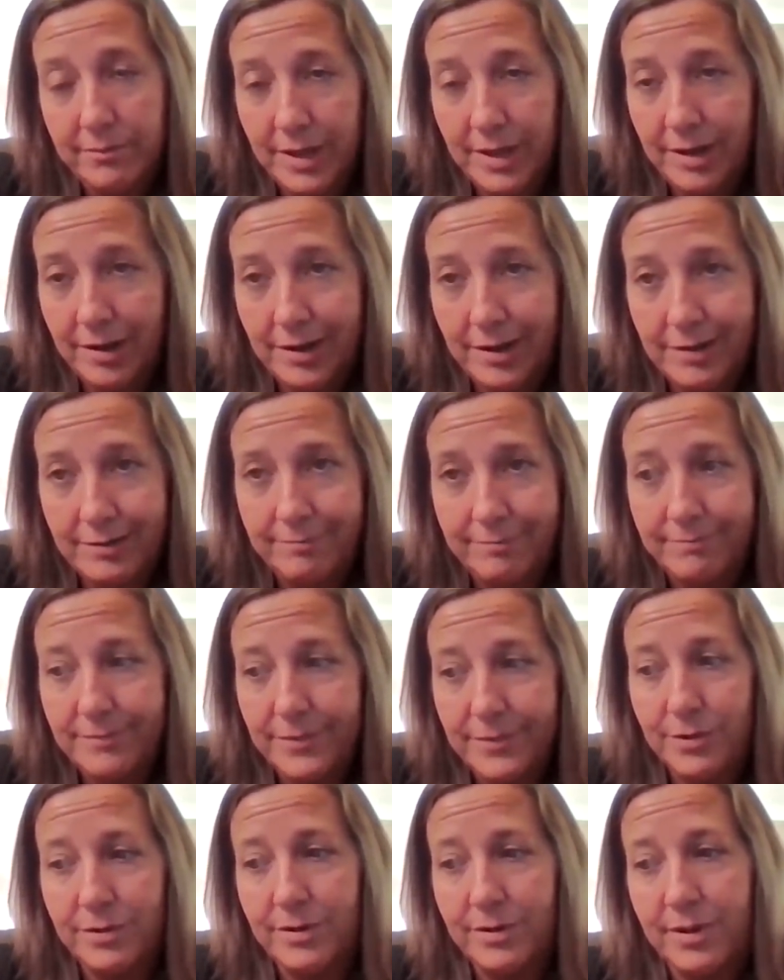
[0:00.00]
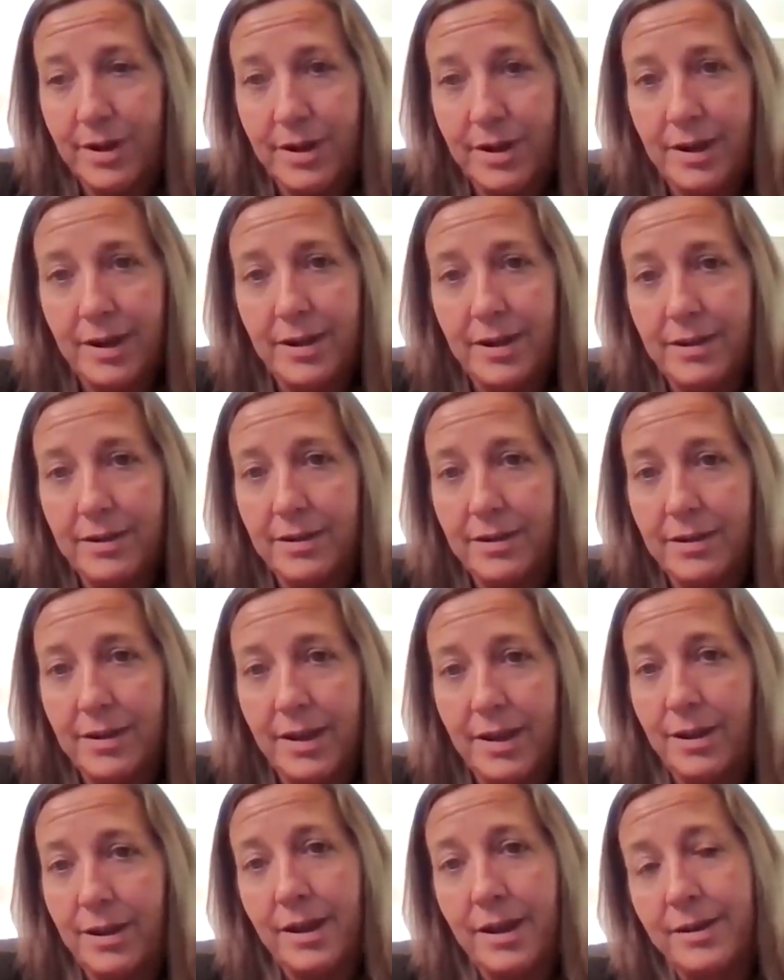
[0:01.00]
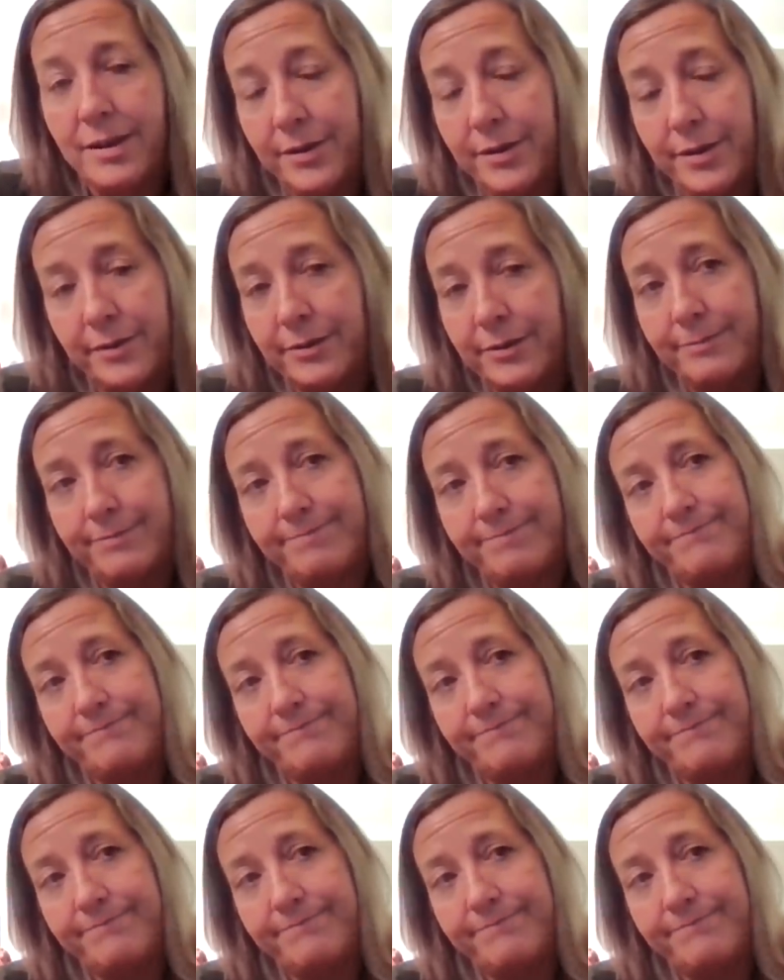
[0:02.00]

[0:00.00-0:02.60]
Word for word: um, or not. I, I don't know.